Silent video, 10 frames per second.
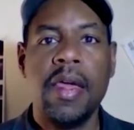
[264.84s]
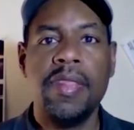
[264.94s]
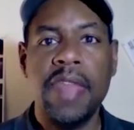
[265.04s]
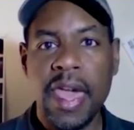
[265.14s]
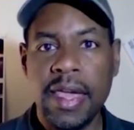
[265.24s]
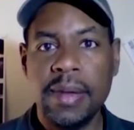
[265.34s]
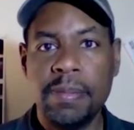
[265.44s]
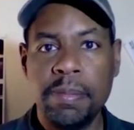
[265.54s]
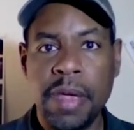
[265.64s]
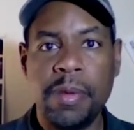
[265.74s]
they
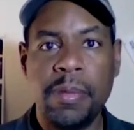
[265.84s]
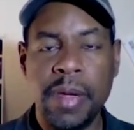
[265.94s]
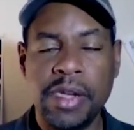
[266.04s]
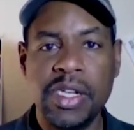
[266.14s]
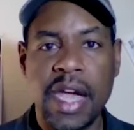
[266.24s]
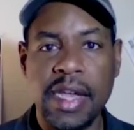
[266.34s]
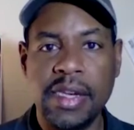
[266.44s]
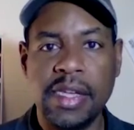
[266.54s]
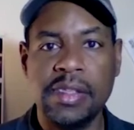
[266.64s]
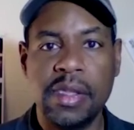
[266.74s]
get people pitching
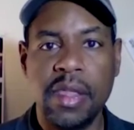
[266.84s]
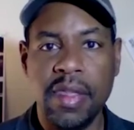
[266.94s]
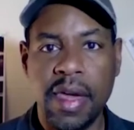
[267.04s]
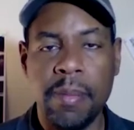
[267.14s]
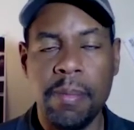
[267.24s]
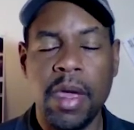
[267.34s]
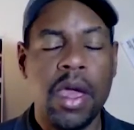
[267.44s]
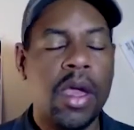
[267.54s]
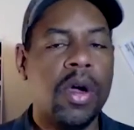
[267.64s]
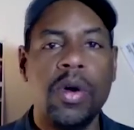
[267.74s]
ideas to them
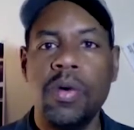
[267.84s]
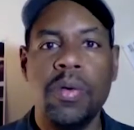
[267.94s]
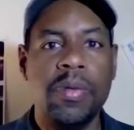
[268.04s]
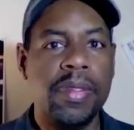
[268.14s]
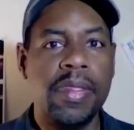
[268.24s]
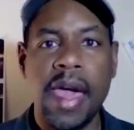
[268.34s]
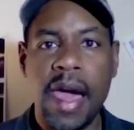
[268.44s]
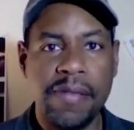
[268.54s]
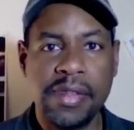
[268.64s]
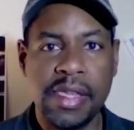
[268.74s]
who they
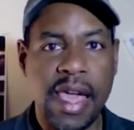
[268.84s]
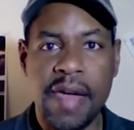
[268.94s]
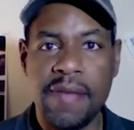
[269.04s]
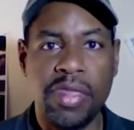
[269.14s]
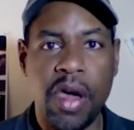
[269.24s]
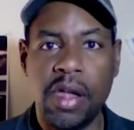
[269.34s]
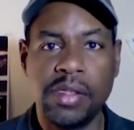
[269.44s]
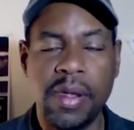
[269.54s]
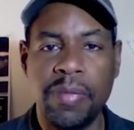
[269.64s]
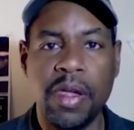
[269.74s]
obviously haven't
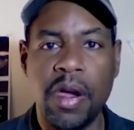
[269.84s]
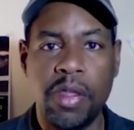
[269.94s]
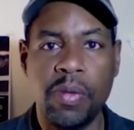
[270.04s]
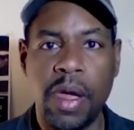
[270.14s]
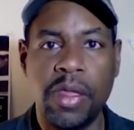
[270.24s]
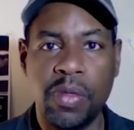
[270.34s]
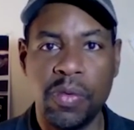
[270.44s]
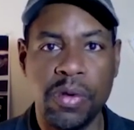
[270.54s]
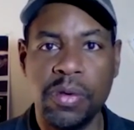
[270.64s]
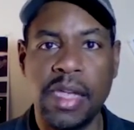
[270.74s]
thought something all the way
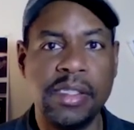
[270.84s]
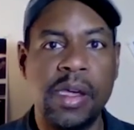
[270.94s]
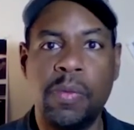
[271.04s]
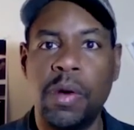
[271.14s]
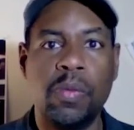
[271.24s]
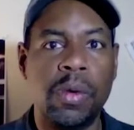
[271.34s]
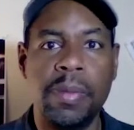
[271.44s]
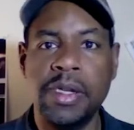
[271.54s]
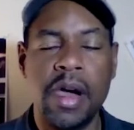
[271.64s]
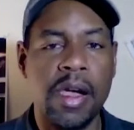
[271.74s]
through. Like someone will
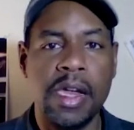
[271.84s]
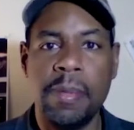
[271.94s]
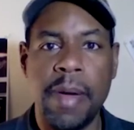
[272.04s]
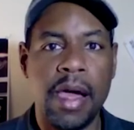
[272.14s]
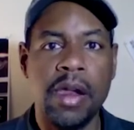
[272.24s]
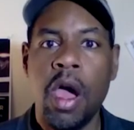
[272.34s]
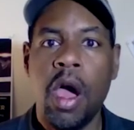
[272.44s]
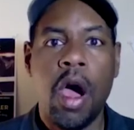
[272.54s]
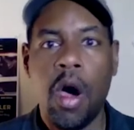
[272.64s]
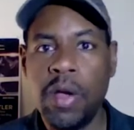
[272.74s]
be talking about,
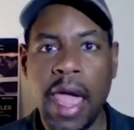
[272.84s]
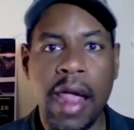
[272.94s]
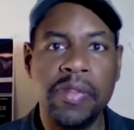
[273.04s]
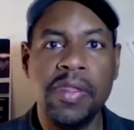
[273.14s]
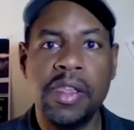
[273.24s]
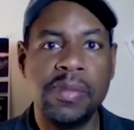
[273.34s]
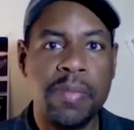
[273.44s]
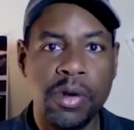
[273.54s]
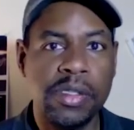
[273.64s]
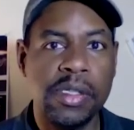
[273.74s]
okay, and then this
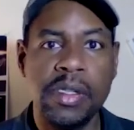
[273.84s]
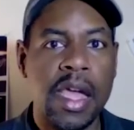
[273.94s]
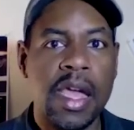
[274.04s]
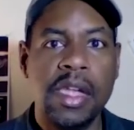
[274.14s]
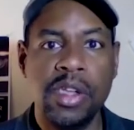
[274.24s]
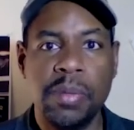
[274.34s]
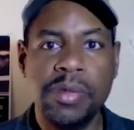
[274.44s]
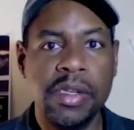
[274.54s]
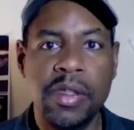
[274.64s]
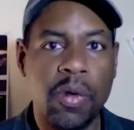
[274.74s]
person jumps
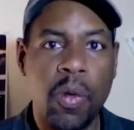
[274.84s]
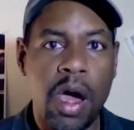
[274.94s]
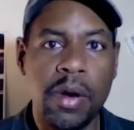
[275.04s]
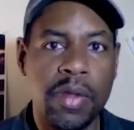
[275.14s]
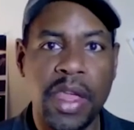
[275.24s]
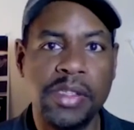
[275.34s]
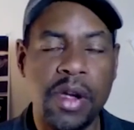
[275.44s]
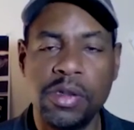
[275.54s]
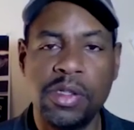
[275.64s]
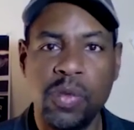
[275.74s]
into the water and they
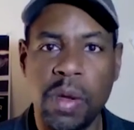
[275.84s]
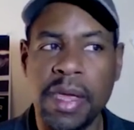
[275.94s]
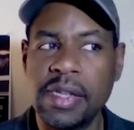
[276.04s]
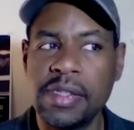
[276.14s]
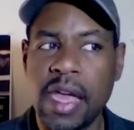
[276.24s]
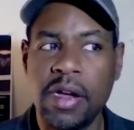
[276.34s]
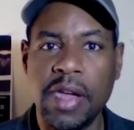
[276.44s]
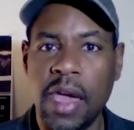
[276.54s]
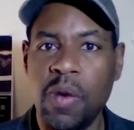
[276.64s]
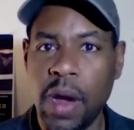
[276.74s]
start swimming. It's like,
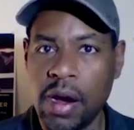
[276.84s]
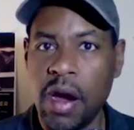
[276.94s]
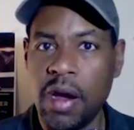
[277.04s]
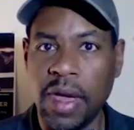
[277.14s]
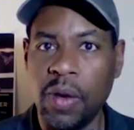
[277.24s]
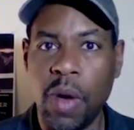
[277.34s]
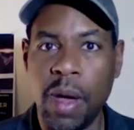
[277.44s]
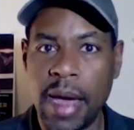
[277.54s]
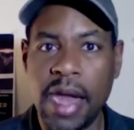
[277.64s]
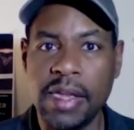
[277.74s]
okay, where are they?
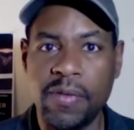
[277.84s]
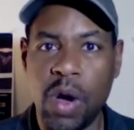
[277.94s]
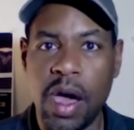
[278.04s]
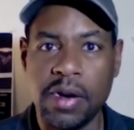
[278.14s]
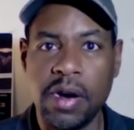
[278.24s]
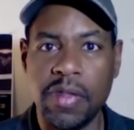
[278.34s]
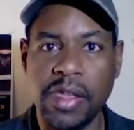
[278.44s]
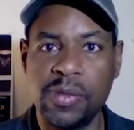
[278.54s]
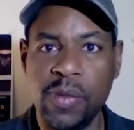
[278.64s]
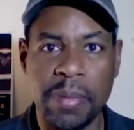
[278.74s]
What body of water are they
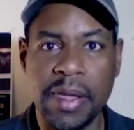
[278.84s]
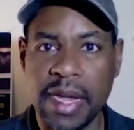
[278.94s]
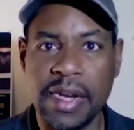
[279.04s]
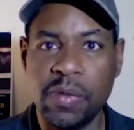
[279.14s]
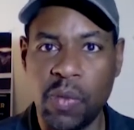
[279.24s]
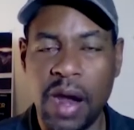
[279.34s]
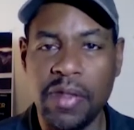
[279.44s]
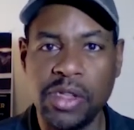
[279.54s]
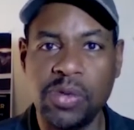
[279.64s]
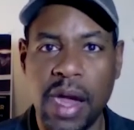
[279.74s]
swimming in? And why are
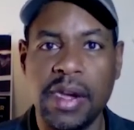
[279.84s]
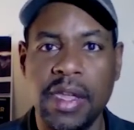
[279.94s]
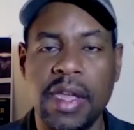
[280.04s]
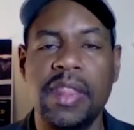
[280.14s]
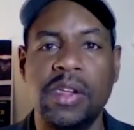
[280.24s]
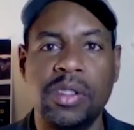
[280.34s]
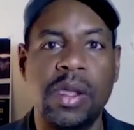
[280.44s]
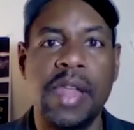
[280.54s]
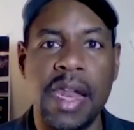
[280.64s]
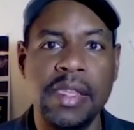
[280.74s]
they trying to get there? So a
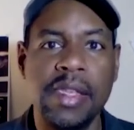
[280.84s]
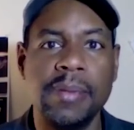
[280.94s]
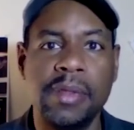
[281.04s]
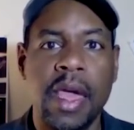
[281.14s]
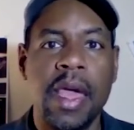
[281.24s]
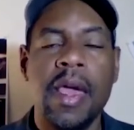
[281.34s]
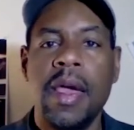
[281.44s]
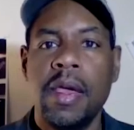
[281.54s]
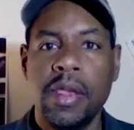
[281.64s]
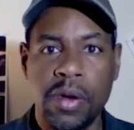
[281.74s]
lot of times,
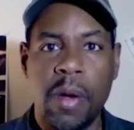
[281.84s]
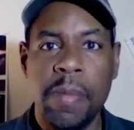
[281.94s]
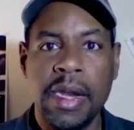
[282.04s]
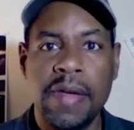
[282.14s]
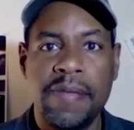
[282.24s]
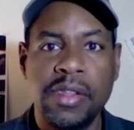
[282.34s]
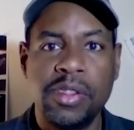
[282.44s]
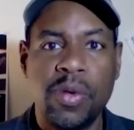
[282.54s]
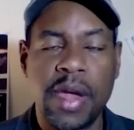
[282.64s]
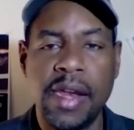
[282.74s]
many of us
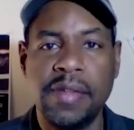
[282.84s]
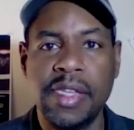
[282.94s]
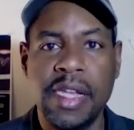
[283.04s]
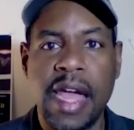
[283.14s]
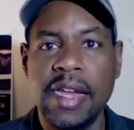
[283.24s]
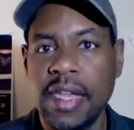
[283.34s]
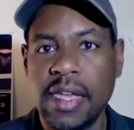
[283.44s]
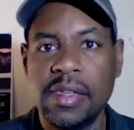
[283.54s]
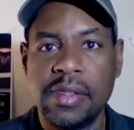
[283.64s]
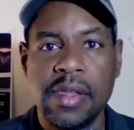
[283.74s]
creatives get
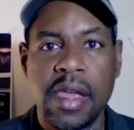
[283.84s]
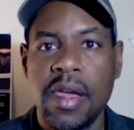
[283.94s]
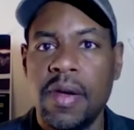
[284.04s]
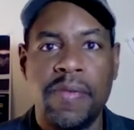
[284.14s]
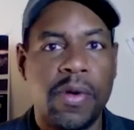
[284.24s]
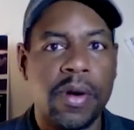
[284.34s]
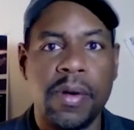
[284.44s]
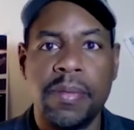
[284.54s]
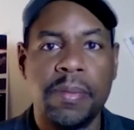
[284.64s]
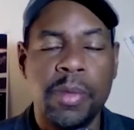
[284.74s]
ideas
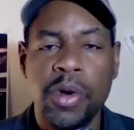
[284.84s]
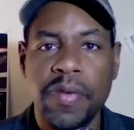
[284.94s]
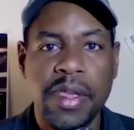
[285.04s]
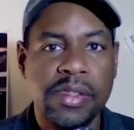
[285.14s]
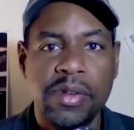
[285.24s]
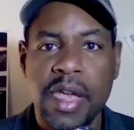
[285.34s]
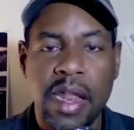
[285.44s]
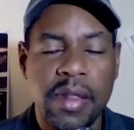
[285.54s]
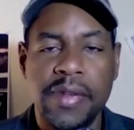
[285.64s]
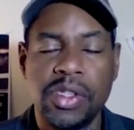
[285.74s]
for movies or
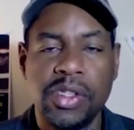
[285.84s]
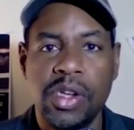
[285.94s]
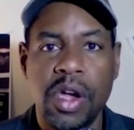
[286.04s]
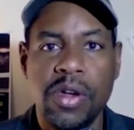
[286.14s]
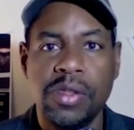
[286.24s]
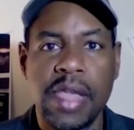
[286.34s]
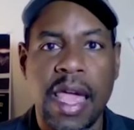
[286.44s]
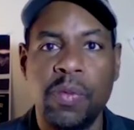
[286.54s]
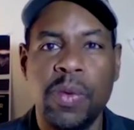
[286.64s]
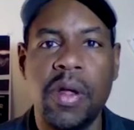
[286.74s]
television shows
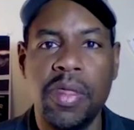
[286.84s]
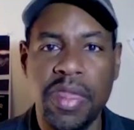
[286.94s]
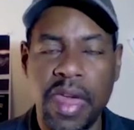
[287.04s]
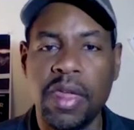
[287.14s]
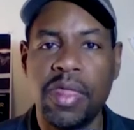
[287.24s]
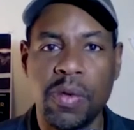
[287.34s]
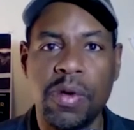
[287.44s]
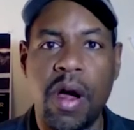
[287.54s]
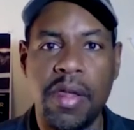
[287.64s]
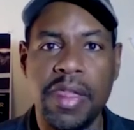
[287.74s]
and we don't think
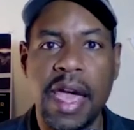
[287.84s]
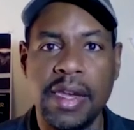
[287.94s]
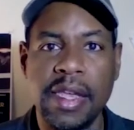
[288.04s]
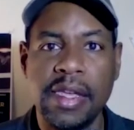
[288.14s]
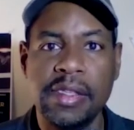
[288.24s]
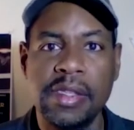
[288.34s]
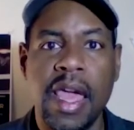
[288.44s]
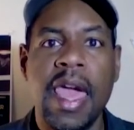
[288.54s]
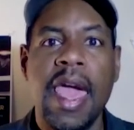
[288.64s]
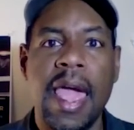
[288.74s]
through all the ideas
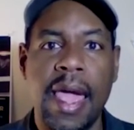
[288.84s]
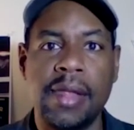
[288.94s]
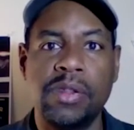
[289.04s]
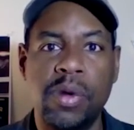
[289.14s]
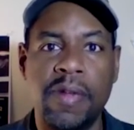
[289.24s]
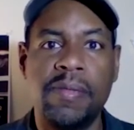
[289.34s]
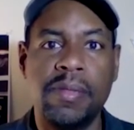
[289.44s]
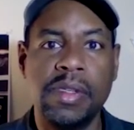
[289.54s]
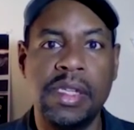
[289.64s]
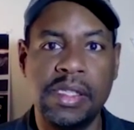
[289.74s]
and sort of
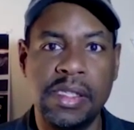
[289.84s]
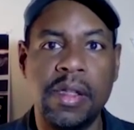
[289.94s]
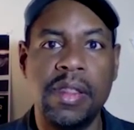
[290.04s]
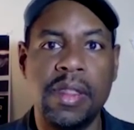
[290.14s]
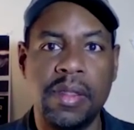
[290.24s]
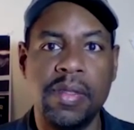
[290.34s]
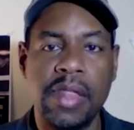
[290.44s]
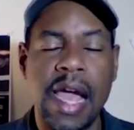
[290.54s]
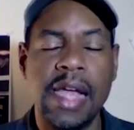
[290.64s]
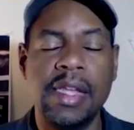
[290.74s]
distill
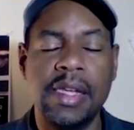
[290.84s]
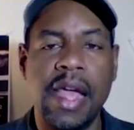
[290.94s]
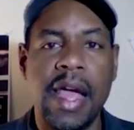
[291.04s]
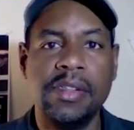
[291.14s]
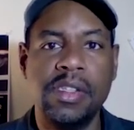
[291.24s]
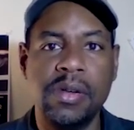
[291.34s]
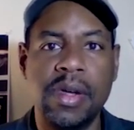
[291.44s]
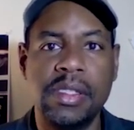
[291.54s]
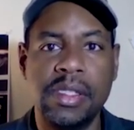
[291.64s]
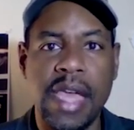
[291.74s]
the idea down to
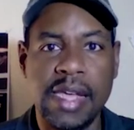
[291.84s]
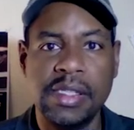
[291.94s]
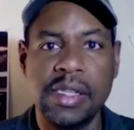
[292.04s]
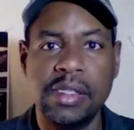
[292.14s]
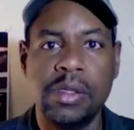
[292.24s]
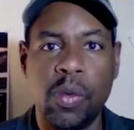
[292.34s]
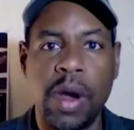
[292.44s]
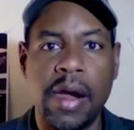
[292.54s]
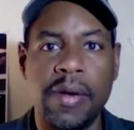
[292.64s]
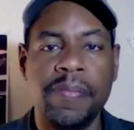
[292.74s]
its essence
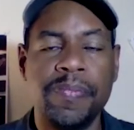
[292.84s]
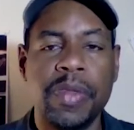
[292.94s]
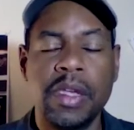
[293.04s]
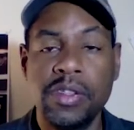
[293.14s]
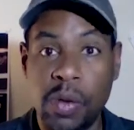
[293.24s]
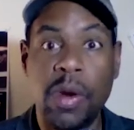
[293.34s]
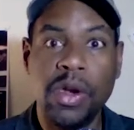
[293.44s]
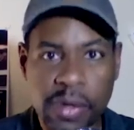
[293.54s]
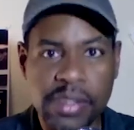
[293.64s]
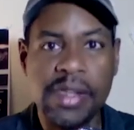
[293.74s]
where someone
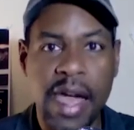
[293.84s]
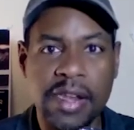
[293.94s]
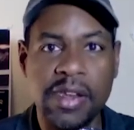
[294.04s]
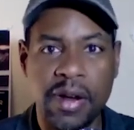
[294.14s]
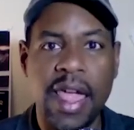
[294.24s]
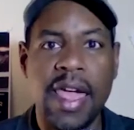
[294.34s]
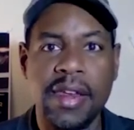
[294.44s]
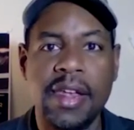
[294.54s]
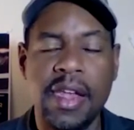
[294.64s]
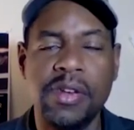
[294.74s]
who is not in your
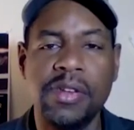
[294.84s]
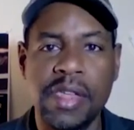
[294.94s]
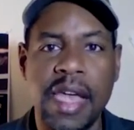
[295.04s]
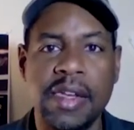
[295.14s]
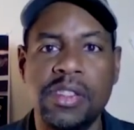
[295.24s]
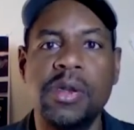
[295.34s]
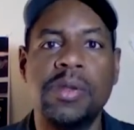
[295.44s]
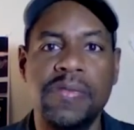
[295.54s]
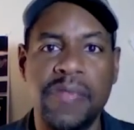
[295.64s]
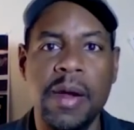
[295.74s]
head can understand it. So
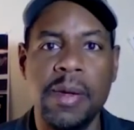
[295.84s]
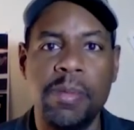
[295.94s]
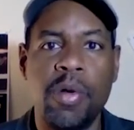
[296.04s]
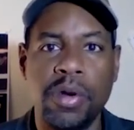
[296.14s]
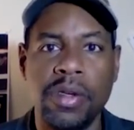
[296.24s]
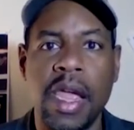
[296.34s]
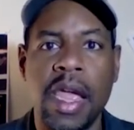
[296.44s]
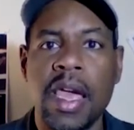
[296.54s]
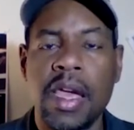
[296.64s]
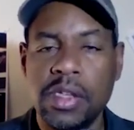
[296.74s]
it's very important
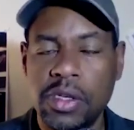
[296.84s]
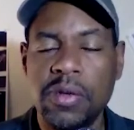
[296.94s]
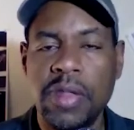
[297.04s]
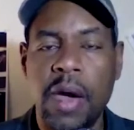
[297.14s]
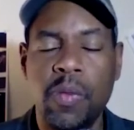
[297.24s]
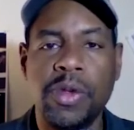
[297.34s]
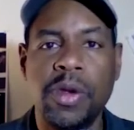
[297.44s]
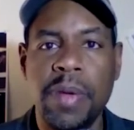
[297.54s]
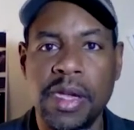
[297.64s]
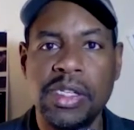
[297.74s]
to do that when
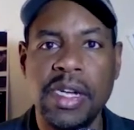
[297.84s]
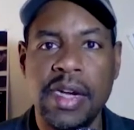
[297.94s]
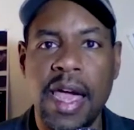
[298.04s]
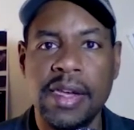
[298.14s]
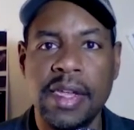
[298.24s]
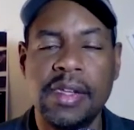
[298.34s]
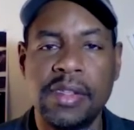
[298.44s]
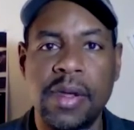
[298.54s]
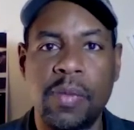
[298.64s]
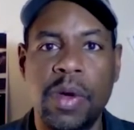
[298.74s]
you're pitching an idea to
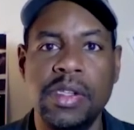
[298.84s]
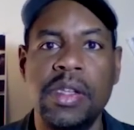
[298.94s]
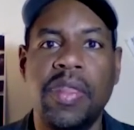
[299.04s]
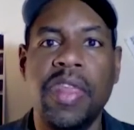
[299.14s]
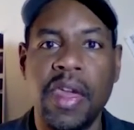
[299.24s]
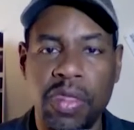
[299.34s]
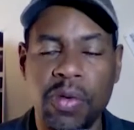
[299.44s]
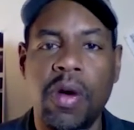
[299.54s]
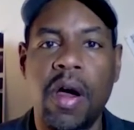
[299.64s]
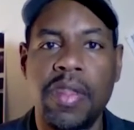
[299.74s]
someone, to think
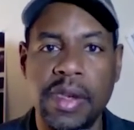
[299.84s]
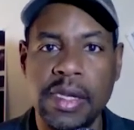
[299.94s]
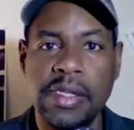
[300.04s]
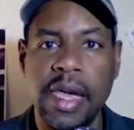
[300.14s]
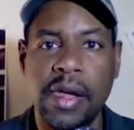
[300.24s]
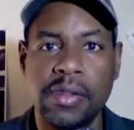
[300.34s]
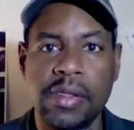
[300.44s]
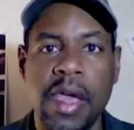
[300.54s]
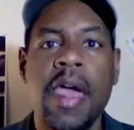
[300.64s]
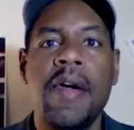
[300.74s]
through all the
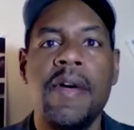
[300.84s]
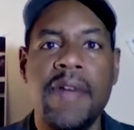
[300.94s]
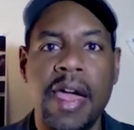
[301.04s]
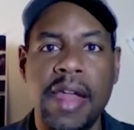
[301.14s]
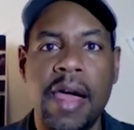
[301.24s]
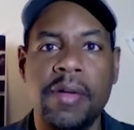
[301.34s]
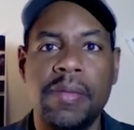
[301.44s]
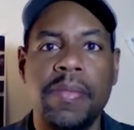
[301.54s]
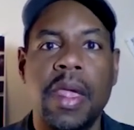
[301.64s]
details, find out